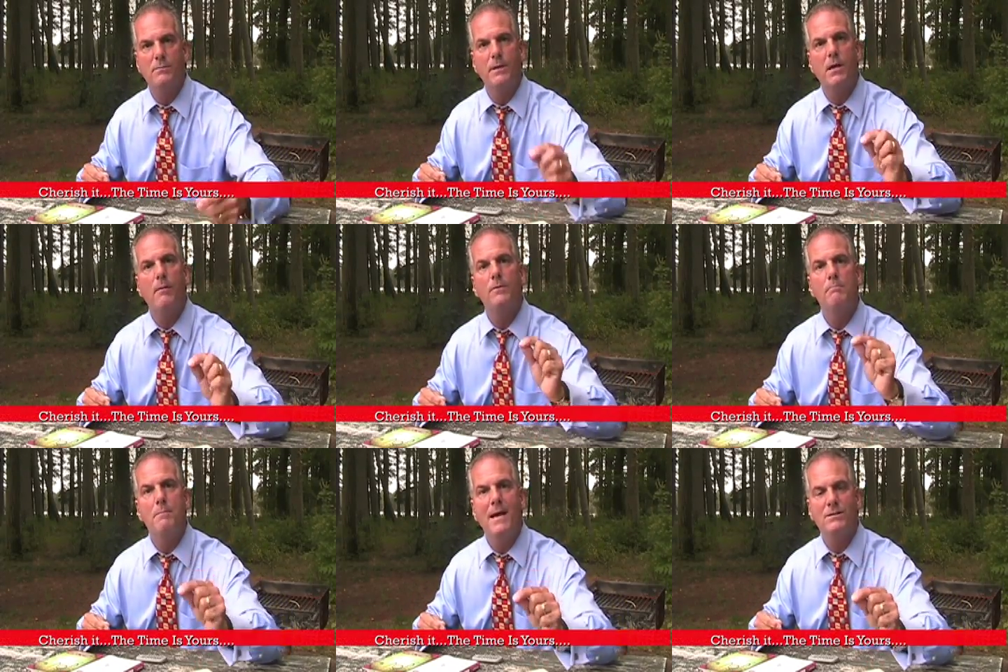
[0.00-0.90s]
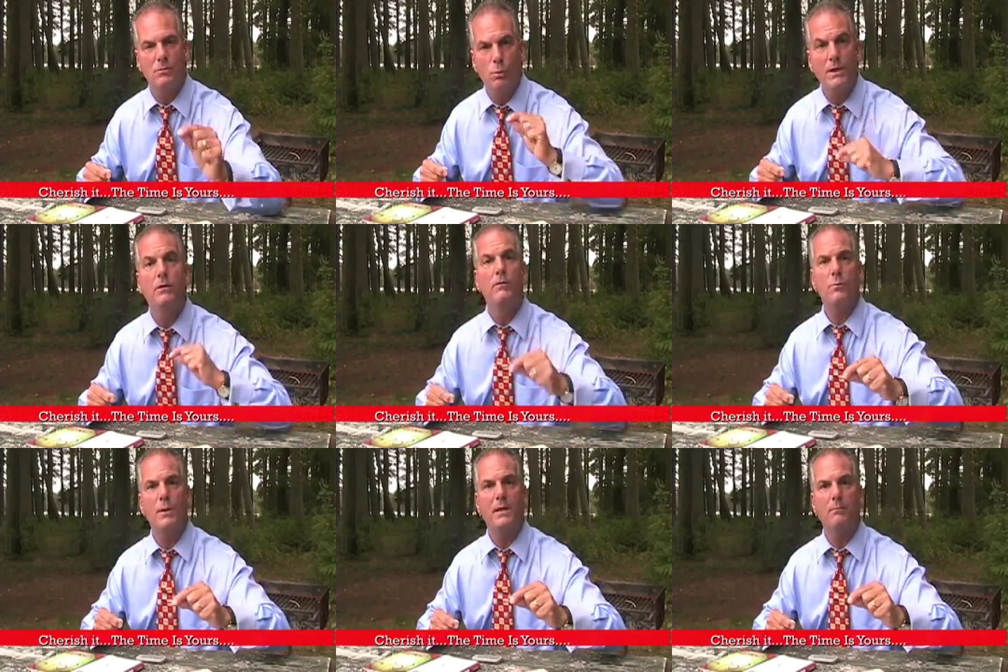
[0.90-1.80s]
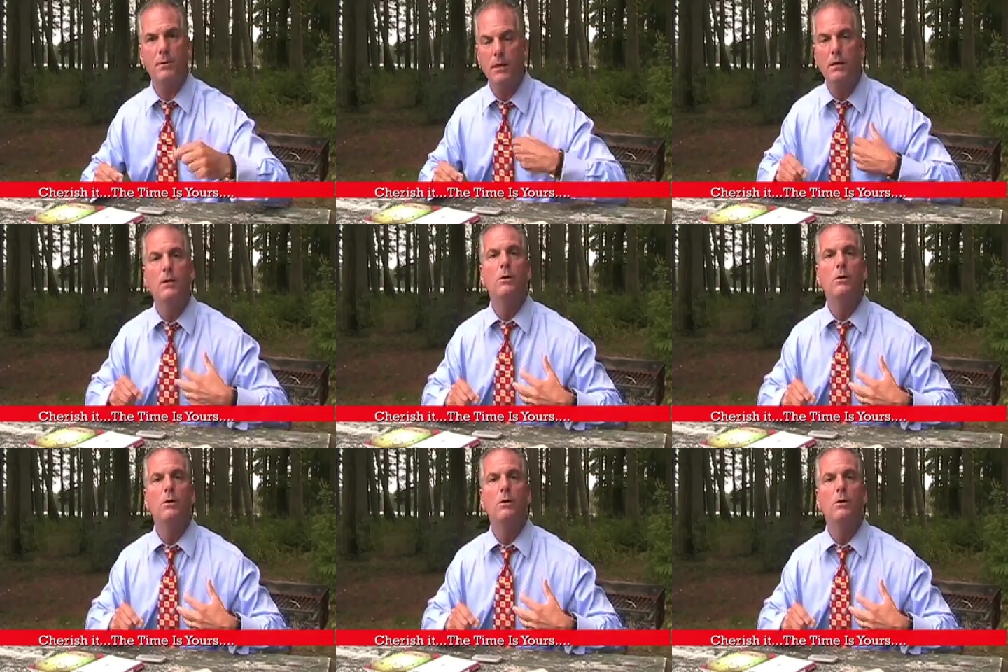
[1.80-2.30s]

and become the best that we know that we can be